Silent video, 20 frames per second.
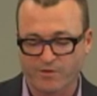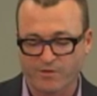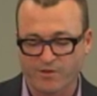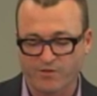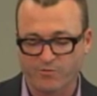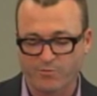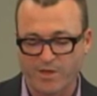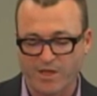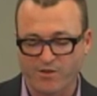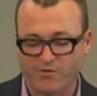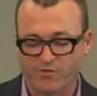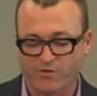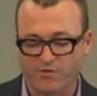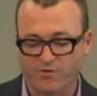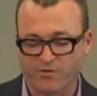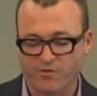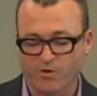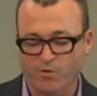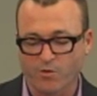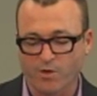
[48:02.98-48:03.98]
that these
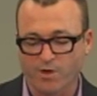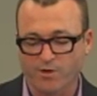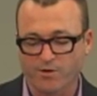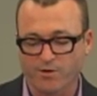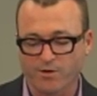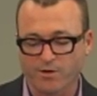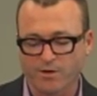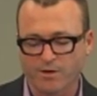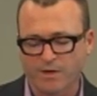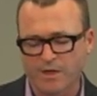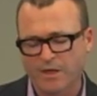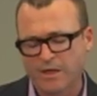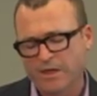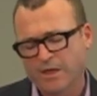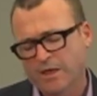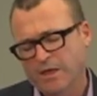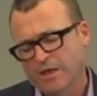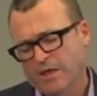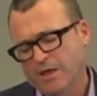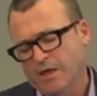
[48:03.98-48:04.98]
patients go under.
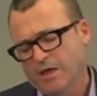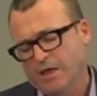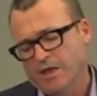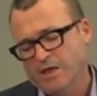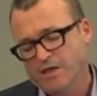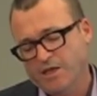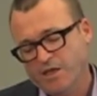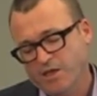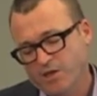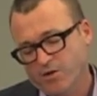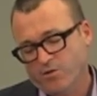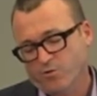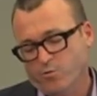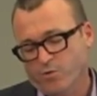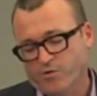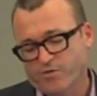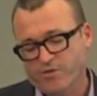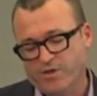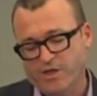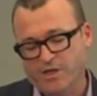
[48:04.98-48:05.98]
And here
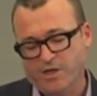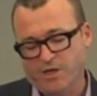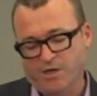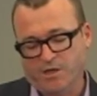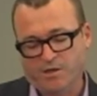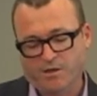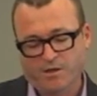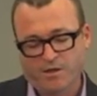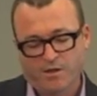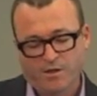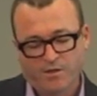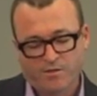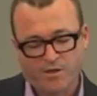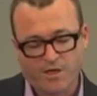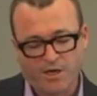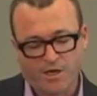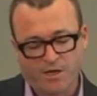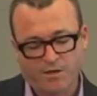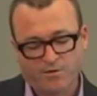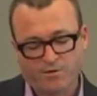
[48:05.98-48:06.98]
we're thinking
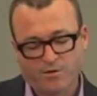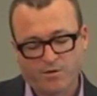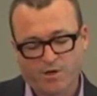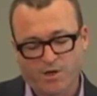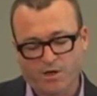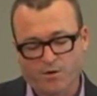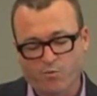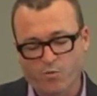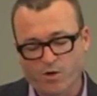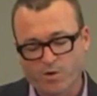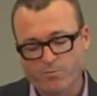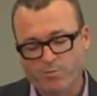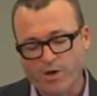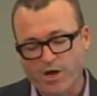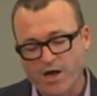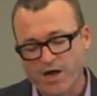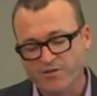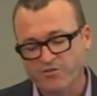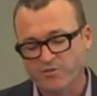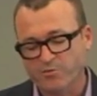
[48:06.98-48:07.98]
that uh, one
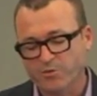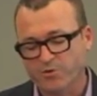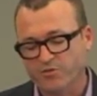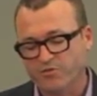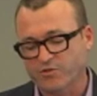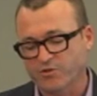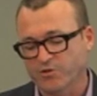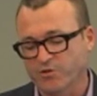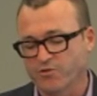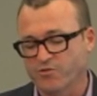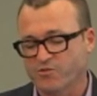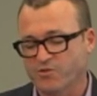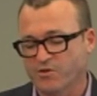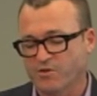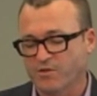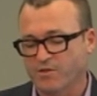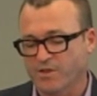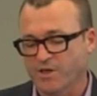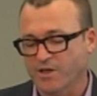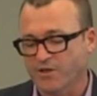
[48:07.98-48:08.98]
possible
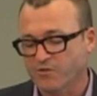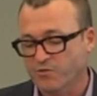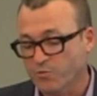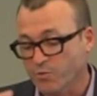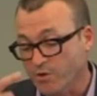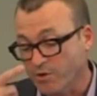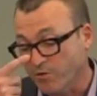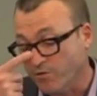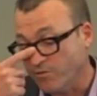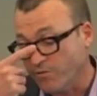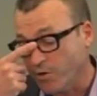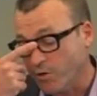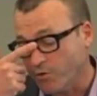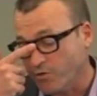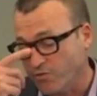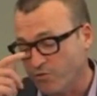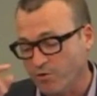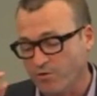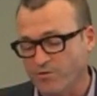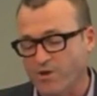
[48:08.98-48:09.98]
solution to this would
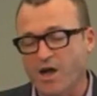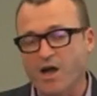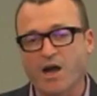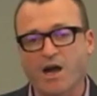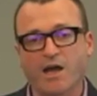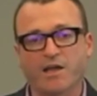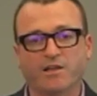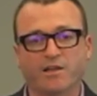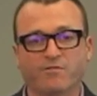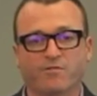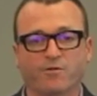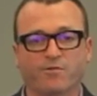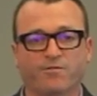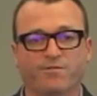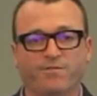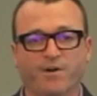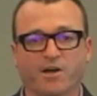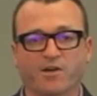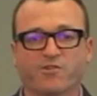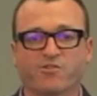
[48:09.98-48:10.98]
invoke sort of a high-level
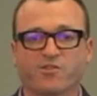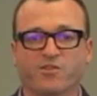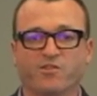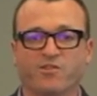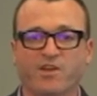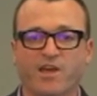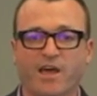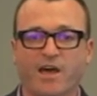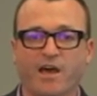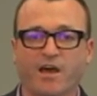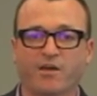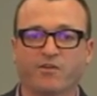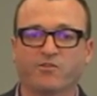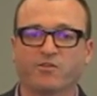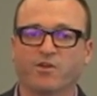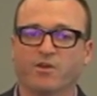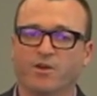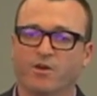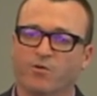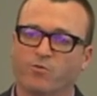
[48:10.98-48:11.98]
function
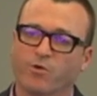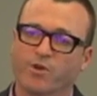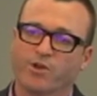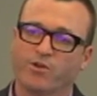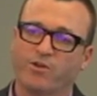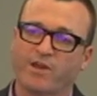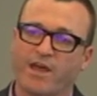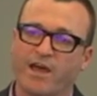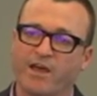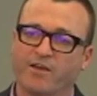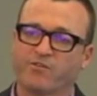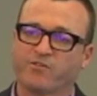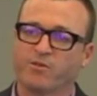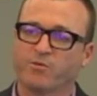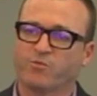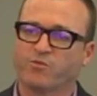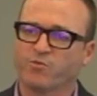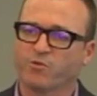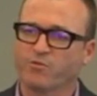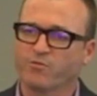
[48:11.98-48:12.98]
task where you'd ask
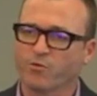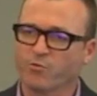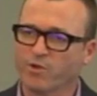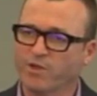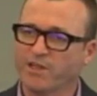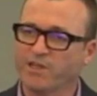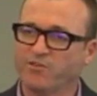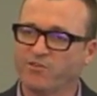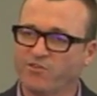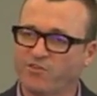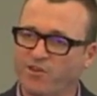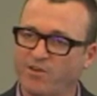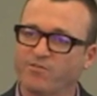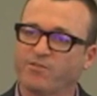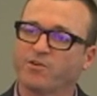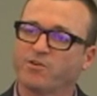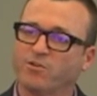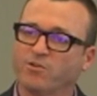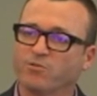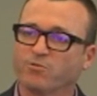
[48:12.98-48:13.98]
them sort of a really
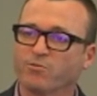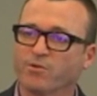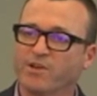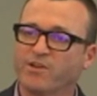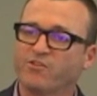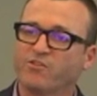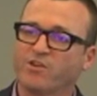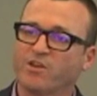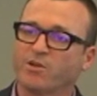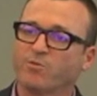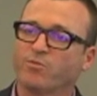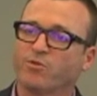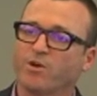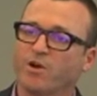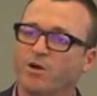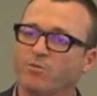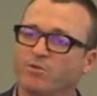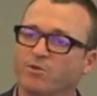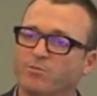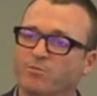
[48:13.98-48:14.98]
difficult reasoning
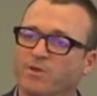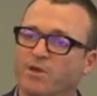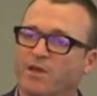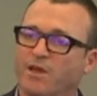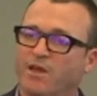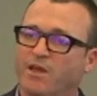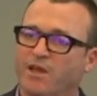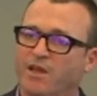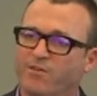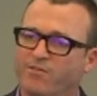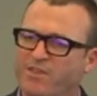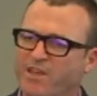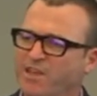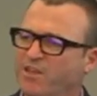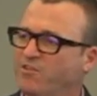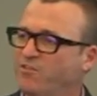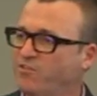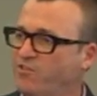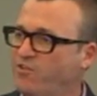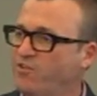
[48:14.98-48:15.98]
problem. And if they
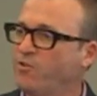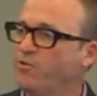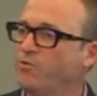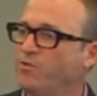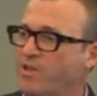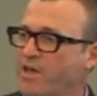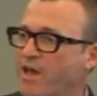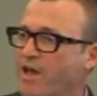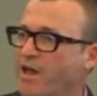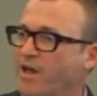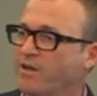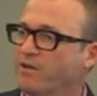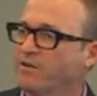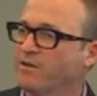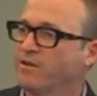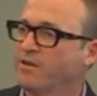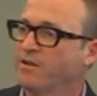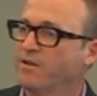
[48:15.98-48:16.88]
could do that,